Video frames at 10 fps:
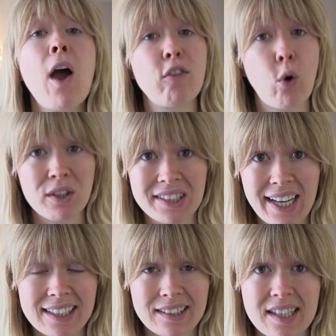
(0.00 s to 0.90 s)
Of course,
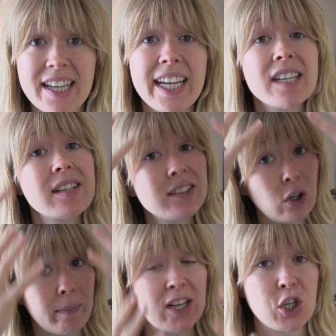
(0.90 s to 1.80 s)
it has the tint,
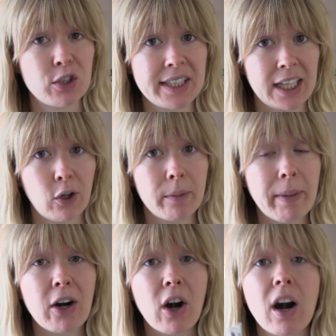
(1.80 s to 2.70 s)
so it makes your skin look
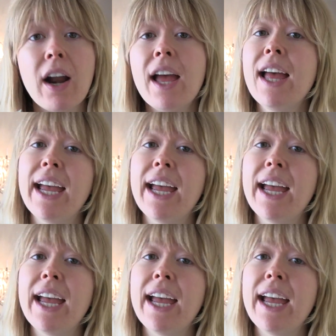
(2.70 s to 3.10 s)
better.